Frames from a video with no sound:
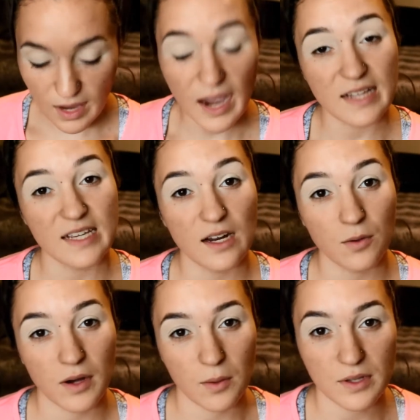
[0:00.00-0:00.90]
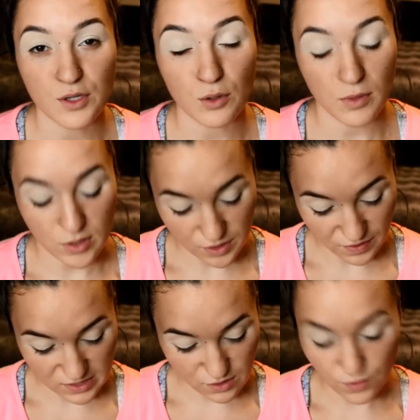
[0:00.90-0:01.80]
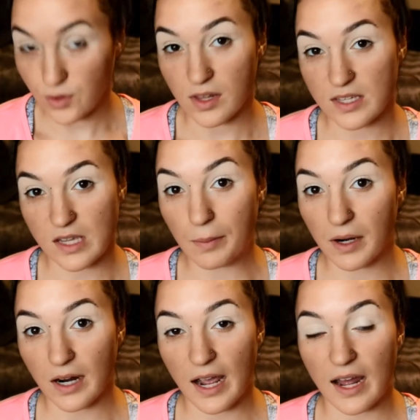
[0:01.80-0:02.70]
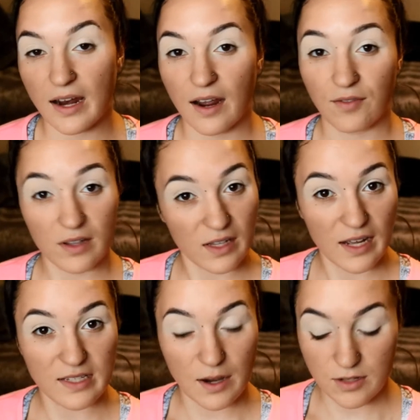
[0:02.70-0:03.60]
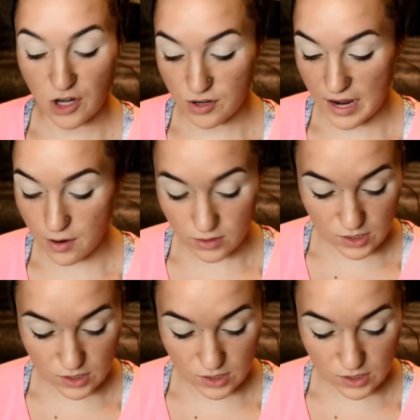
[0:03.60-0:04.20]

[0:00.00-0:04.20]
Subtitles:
I did it when I went to a music festival this summer and I really liked how it turned out.